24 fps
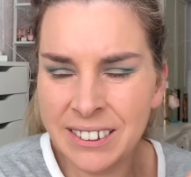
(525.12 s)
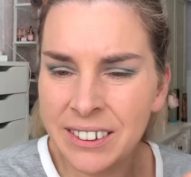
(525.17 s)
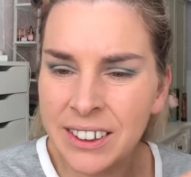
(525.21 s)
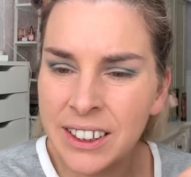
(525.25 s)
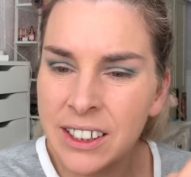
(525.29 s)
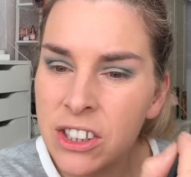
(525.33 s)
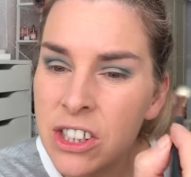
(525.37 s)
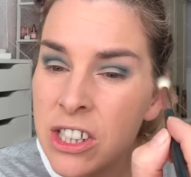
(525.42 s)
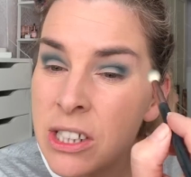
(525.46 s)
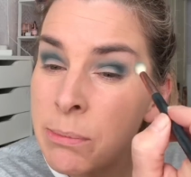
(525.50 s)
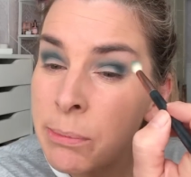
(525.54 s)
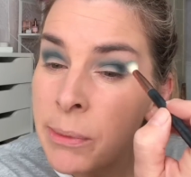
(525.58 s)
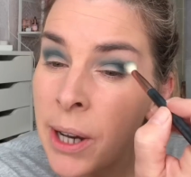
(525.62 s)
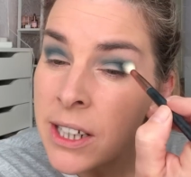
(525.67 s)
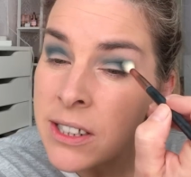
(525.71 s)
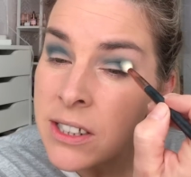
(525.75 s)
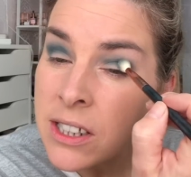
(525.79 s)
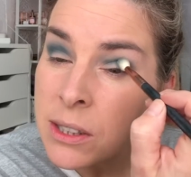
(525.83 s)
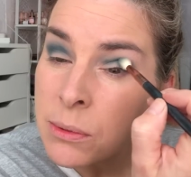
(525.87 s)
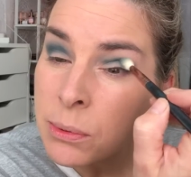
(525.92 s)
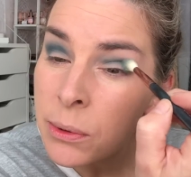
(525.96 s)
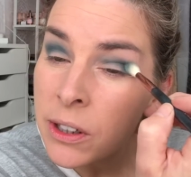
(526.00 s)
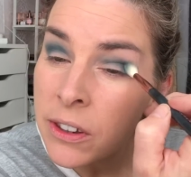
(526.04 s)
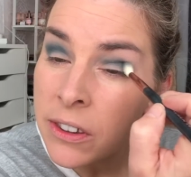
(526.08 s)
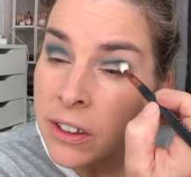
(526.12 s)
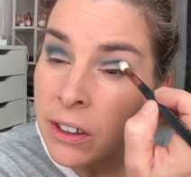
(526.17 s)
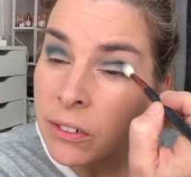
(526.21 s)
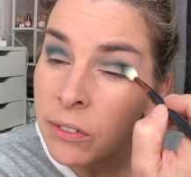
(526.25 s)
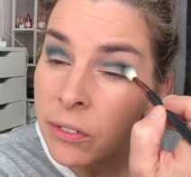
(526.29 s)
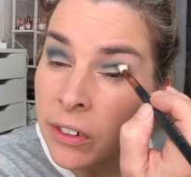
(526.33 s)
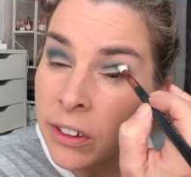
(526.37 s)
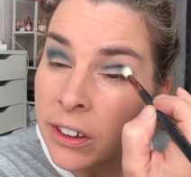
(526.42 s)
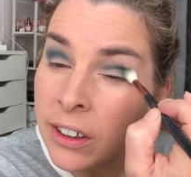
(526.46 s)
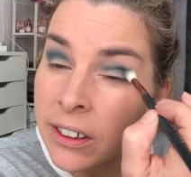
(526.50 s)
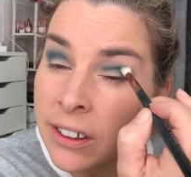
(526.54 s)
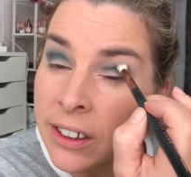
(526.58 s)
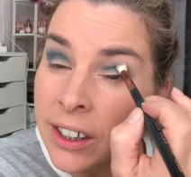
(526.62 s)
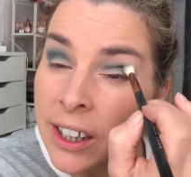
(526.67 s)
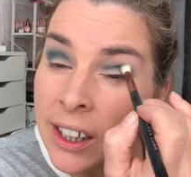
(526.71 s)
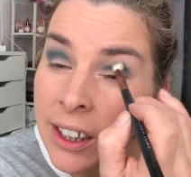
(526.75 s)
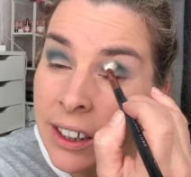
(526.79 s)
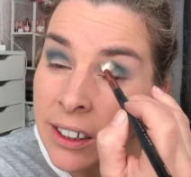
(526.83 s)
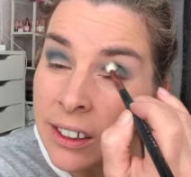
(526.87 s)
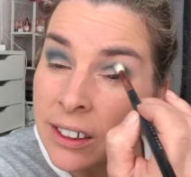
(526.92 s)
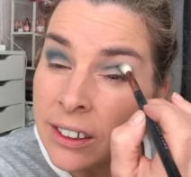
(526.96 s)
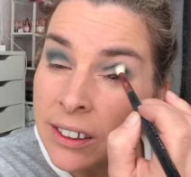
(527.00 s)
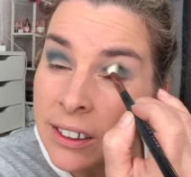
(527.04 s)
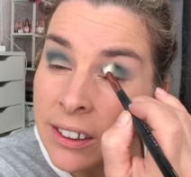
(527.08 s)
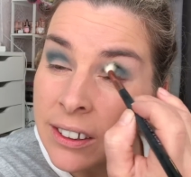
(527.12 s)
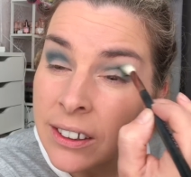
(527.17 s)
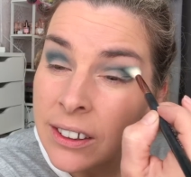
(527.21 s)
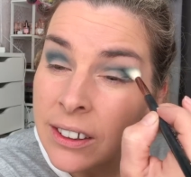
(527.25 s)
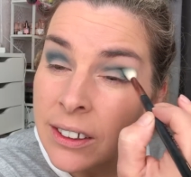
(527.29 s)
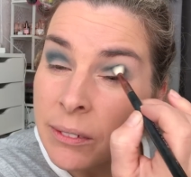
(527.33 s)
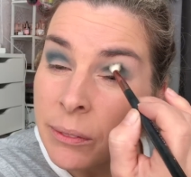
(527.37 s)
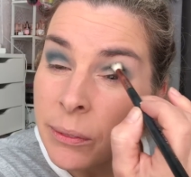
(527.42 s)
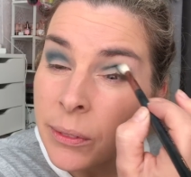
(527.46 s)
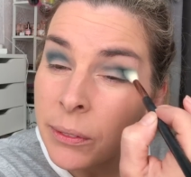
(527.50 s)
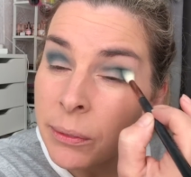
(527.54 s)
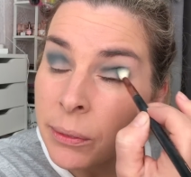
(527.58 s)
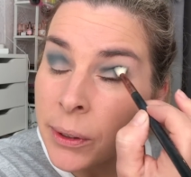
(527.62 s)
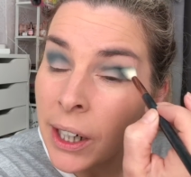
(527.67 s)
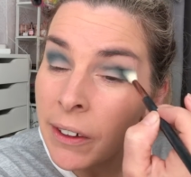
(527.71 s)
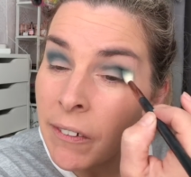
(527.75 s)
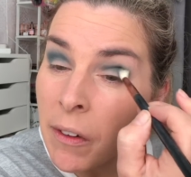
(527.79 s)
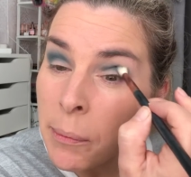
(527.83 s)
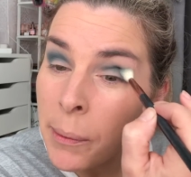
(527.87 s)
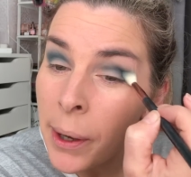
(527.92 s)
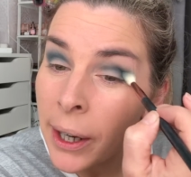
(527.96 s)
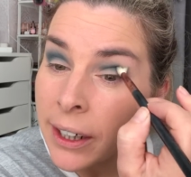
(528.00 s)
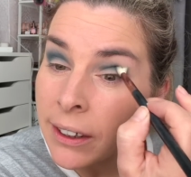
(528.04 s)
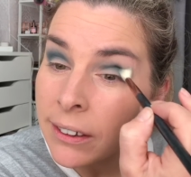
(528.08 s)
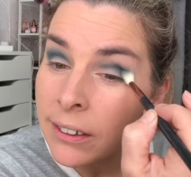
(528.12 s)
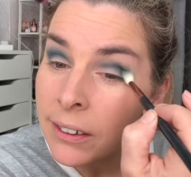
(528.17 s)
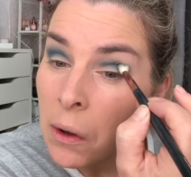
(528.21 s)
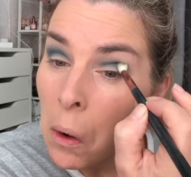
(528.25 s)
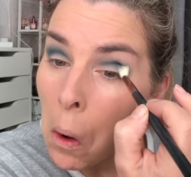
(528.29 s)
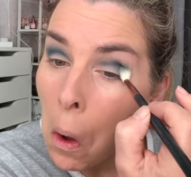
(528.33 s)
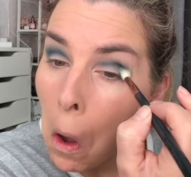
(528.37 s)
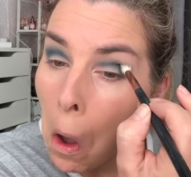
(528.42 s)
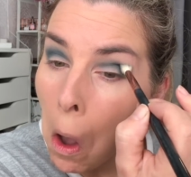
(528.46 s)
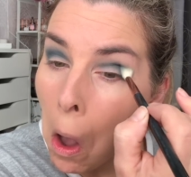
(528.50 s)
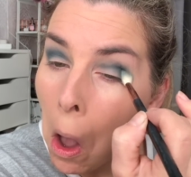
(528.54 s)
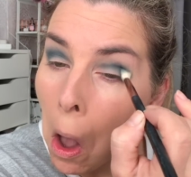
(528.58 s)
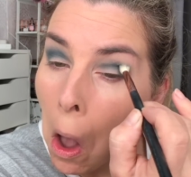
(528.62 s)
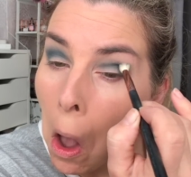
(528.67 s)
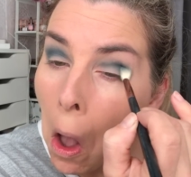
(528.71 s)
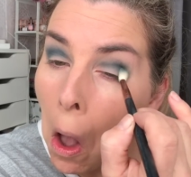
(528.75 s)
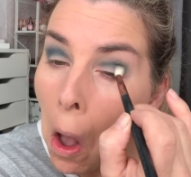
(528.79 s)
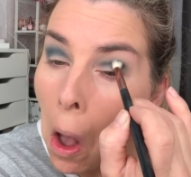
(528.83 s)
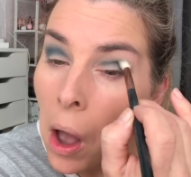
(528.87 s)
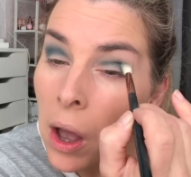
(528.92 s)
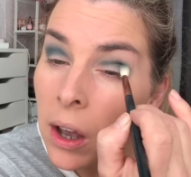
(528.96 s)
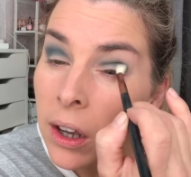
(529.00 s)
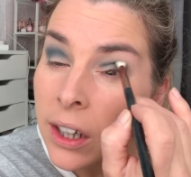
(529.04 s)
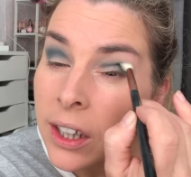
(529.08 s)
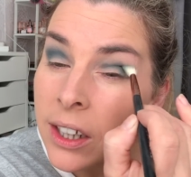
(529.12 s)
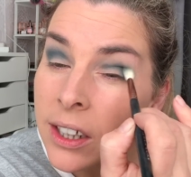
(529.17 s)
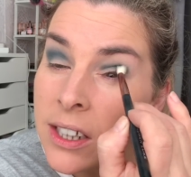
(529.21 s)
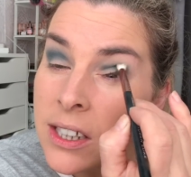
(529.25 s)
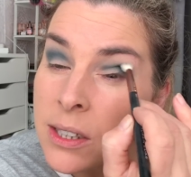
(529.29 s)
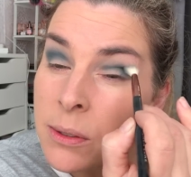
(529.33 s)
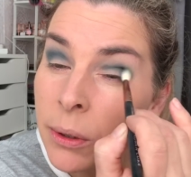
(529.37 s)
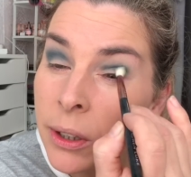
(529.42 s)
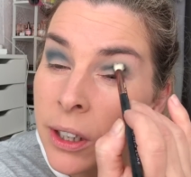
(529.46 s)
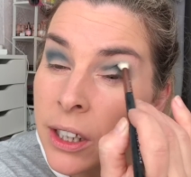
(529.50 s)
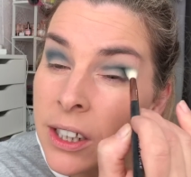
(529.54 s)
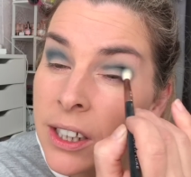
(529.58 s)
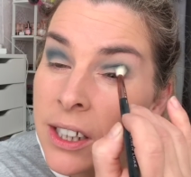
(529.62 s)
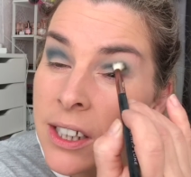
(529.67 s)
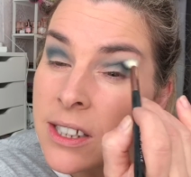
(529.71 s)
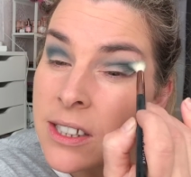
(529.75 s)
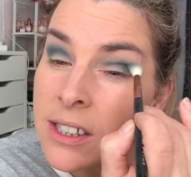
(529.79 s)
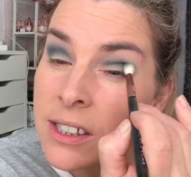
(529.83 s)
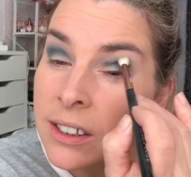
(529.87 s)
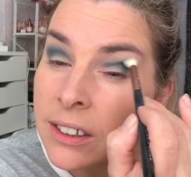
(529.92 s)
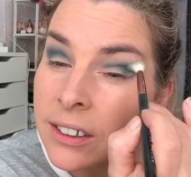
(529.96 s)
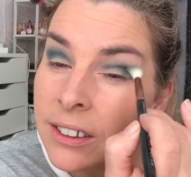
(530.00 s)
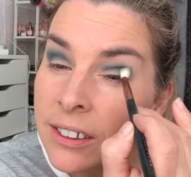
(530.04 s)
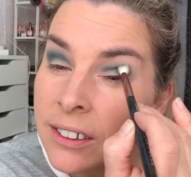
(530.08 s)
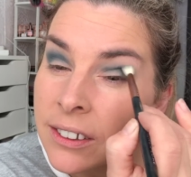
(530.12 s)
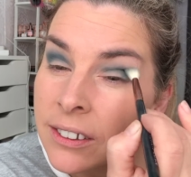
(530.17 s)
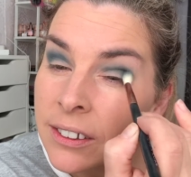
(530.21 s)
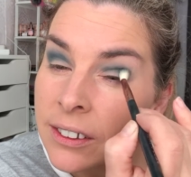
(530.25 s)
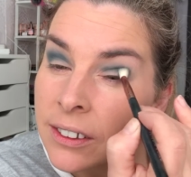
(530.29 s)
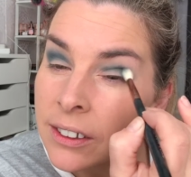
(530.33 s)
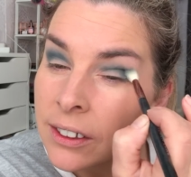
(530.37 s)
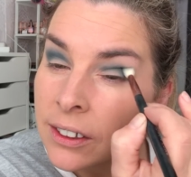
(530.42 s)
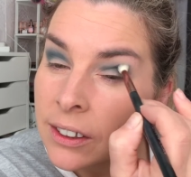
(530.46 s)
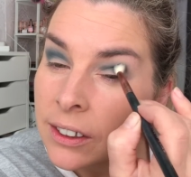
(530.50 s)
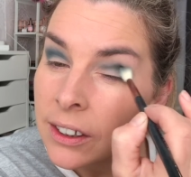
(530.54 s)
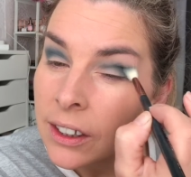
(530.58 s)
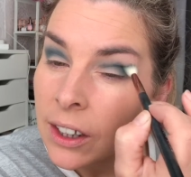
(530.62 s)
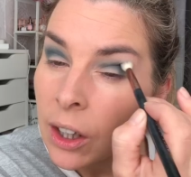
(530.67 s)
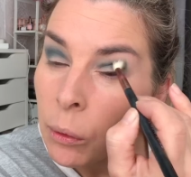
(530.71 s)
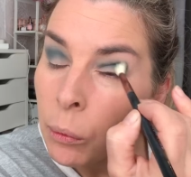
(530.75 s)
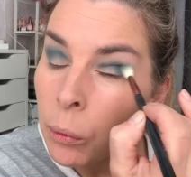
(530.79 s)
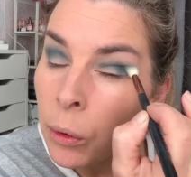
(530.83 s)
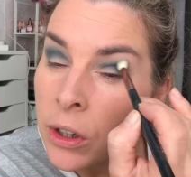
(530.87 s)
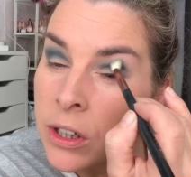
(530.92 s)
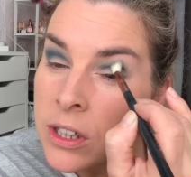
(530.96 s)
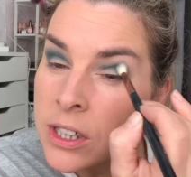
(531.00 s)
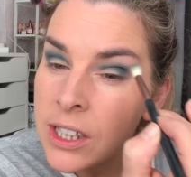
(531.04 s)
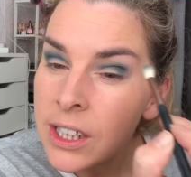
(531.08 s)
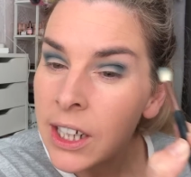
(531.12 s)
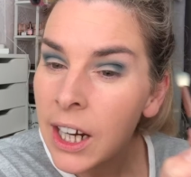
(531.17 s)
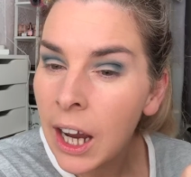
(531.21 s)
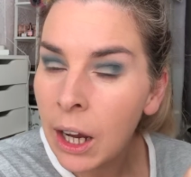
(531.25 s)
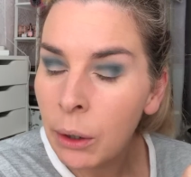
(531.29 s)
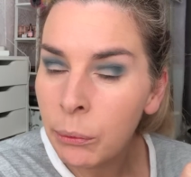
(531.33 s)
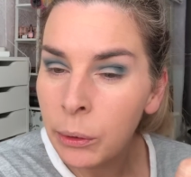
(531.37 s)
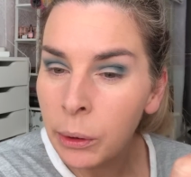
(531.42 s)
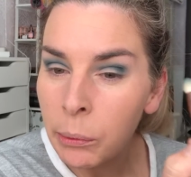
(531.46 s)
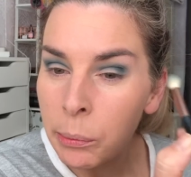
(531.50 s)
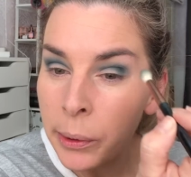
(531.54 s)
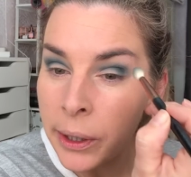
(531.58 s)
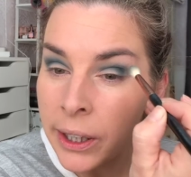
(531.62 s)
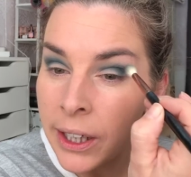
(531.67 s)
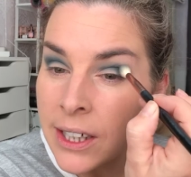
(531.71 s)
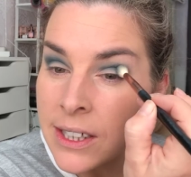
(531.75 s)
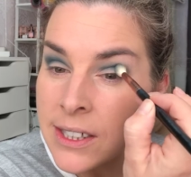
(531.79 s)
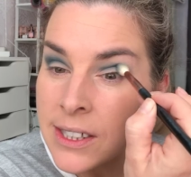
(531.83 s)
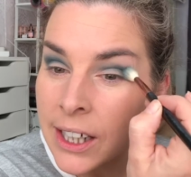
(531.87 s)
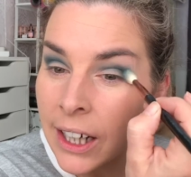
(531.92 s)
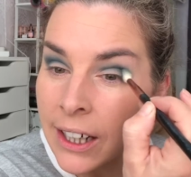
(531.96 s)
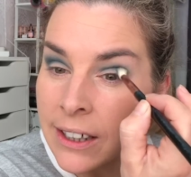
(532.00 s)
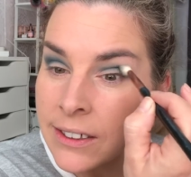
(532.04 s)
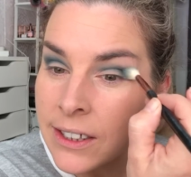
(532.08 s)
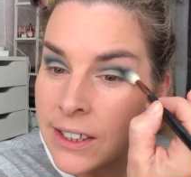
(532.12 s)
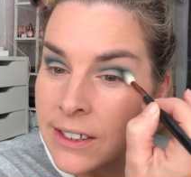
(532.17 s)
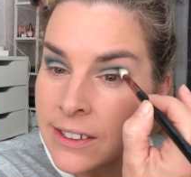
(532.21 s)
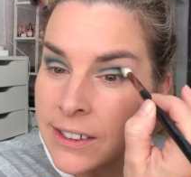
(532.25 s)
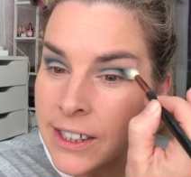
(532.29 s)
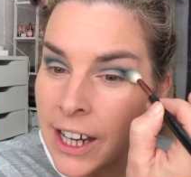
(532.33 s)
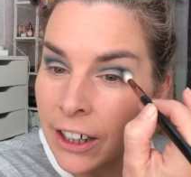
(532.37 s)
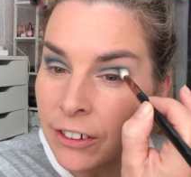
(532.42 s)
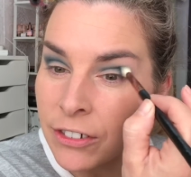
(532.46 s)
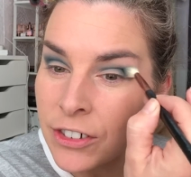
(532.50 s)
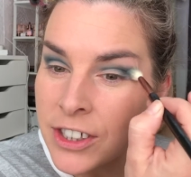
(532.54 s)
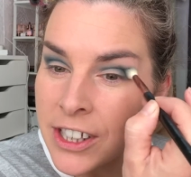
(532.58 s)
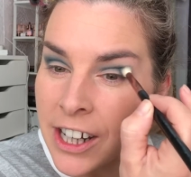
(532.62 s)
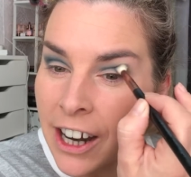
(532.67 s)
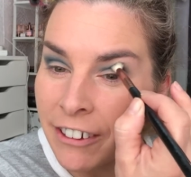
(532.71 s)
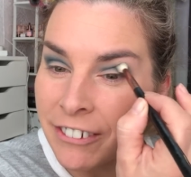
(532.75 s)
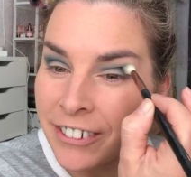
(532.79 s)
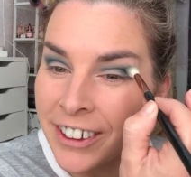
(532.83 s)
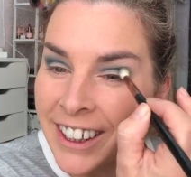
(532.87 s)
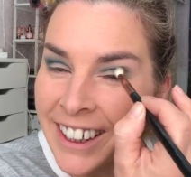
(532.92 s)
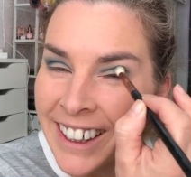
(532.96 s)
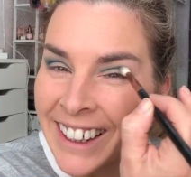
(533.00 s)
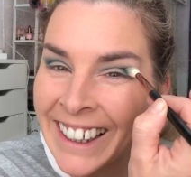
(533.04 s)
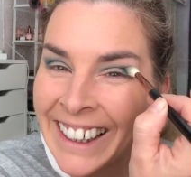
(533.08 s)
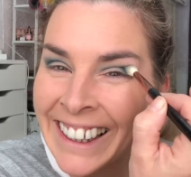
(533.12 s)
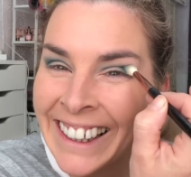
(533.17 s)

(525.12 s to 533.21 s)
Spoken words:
It just messes with you for the day. But never mind. It is what it is. One day I will be a sexy secretary.